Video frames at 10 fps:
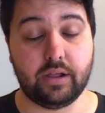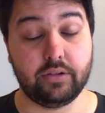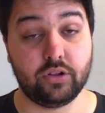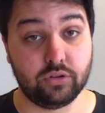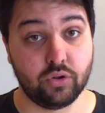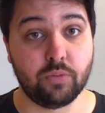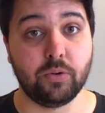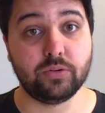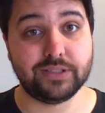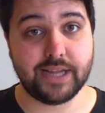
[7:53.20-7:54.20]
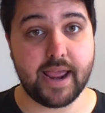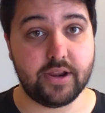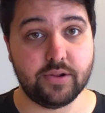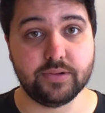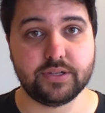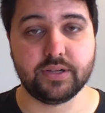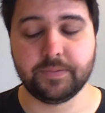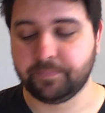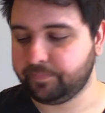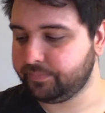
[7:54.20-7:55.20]
global DAUs.
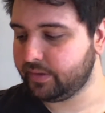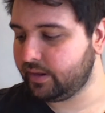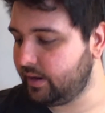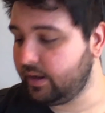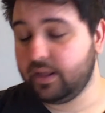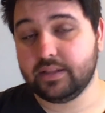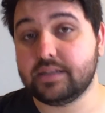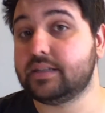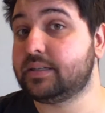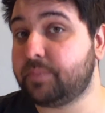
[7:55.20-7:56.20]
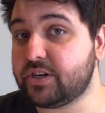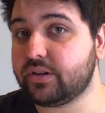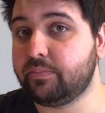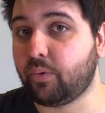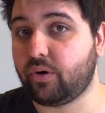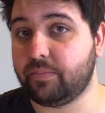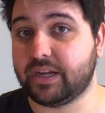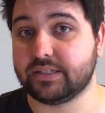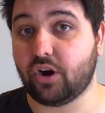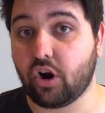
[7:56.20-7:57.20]
This is especially important
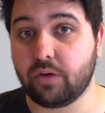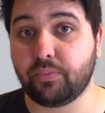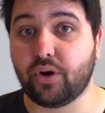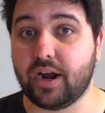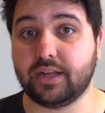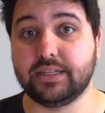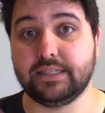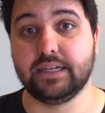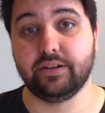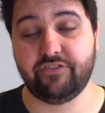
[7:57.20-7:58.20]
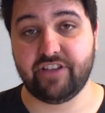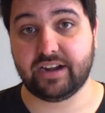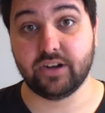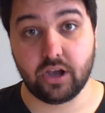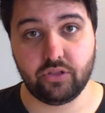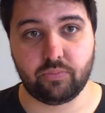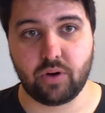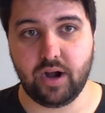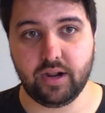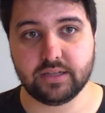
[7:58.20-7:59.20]
because our product is going to affect other
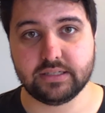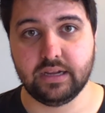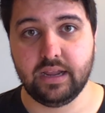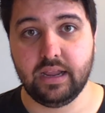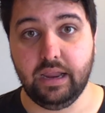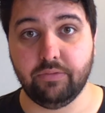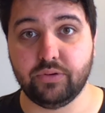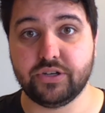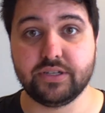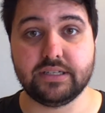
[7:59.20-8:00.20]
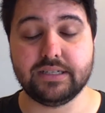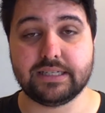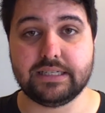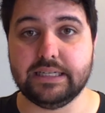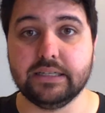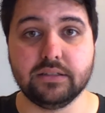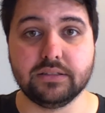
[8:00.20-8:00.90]
products. If we just steal